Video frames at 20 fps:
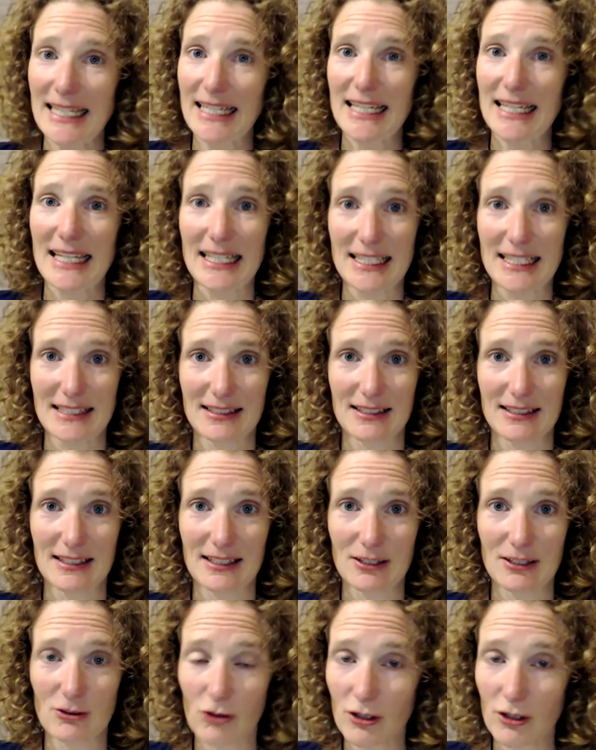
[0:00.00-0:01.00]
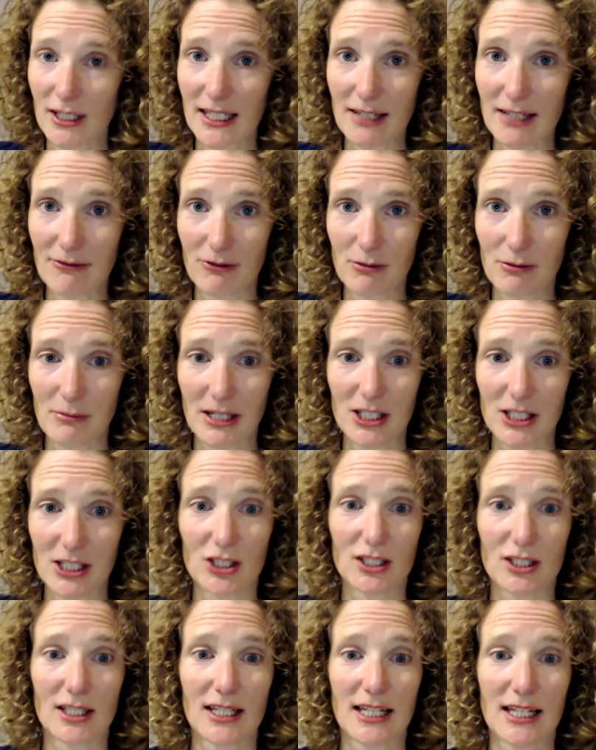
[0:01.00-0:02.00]
the chronic
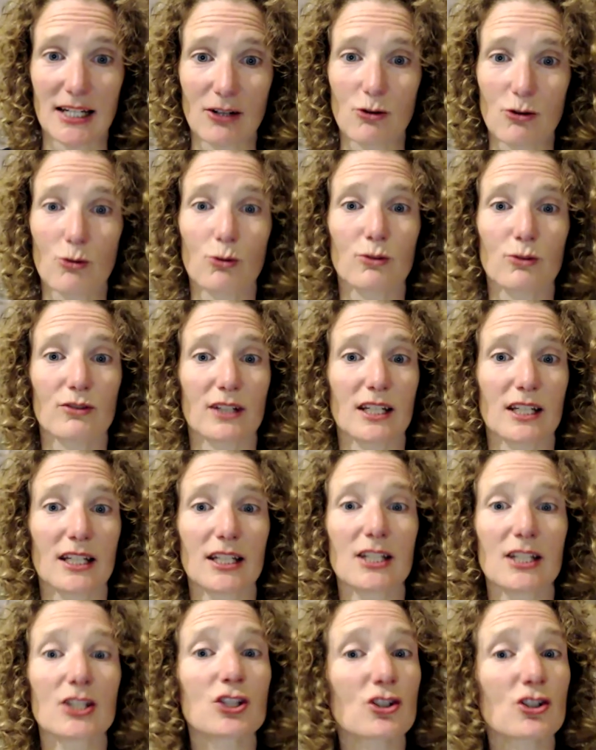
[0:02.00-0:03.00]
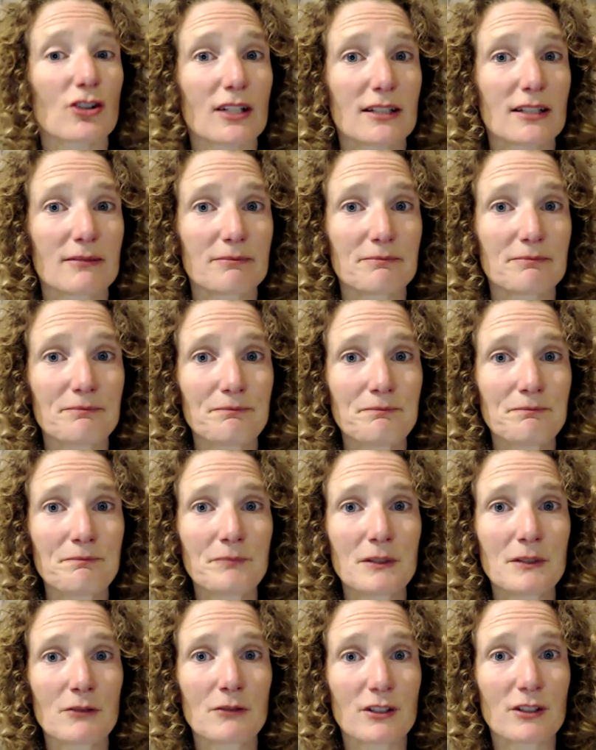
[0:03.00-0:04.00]
inflammation can cause insulin
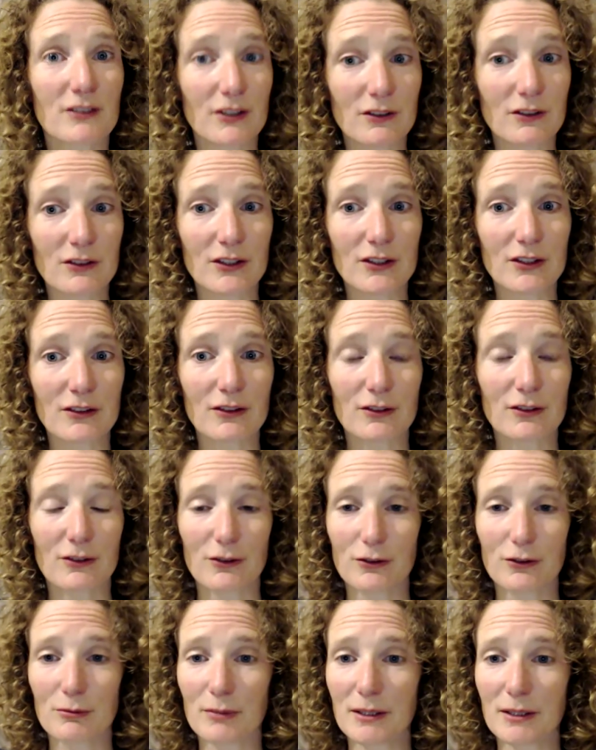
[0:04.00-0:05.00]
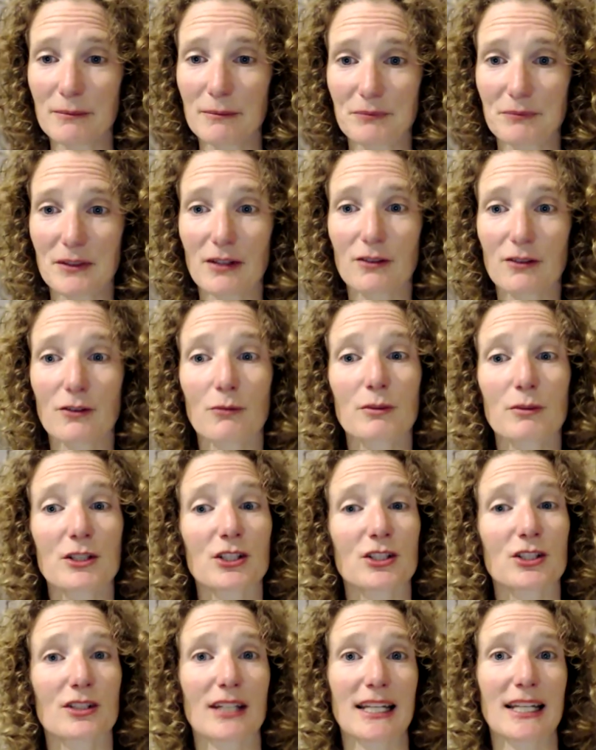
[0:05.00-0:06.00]
resistance, so
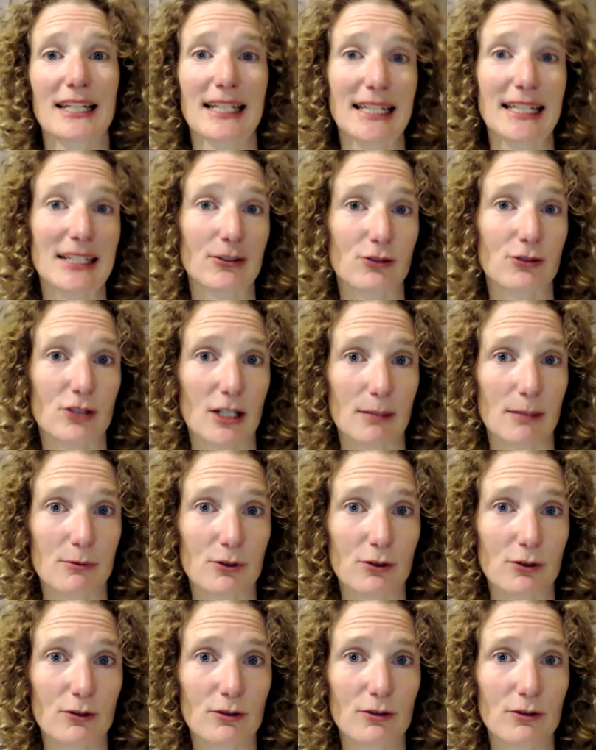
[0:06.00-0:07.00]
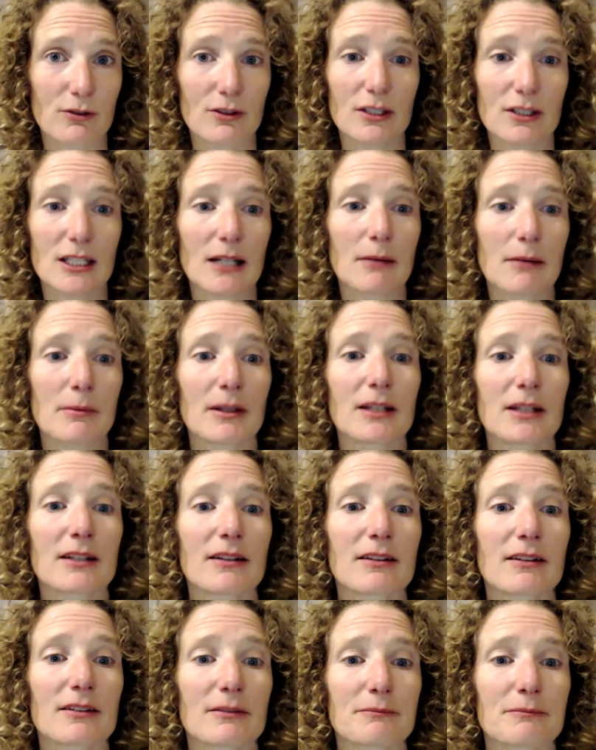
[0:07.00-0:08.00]
which can lead to type 2
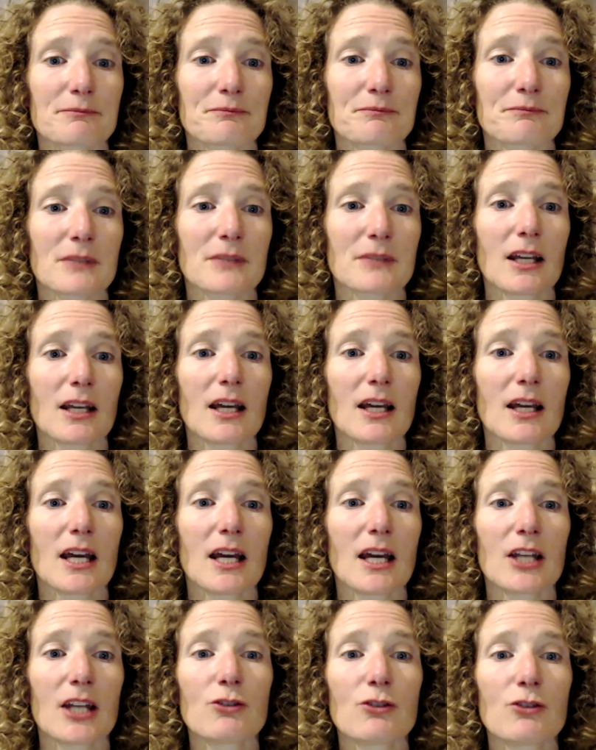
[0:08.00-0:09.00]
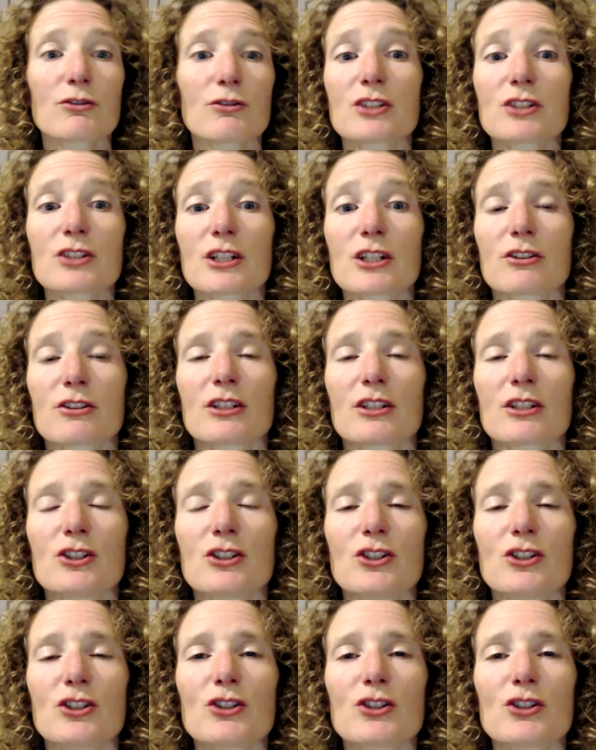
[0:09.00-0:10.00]
diabetes and
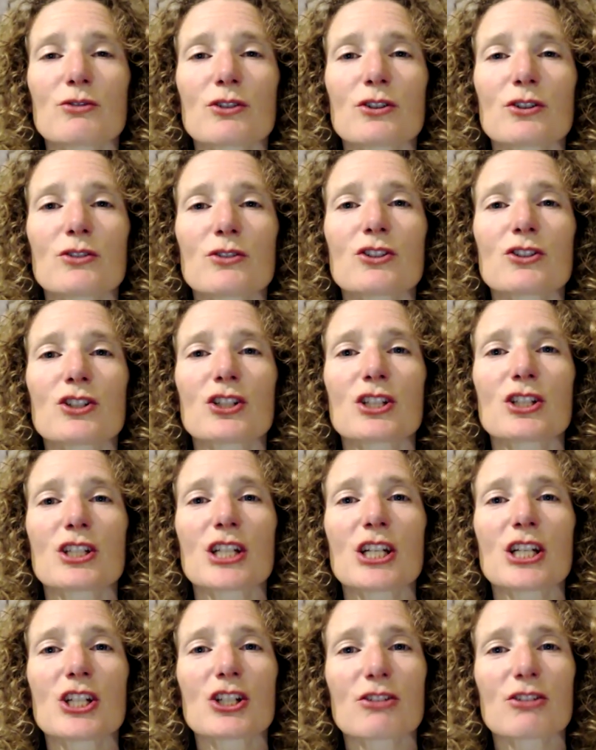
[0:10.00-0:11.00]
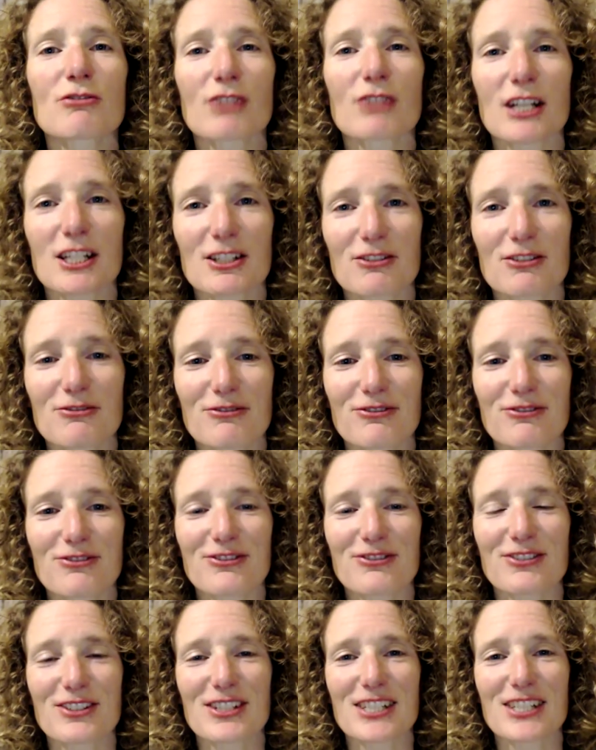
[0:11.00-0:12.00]
neurodegenerative
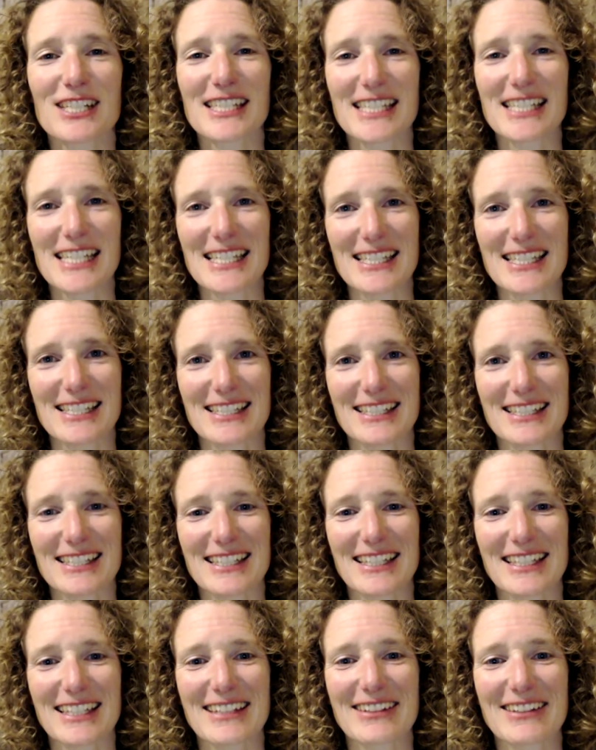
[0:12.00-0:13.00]
diseases.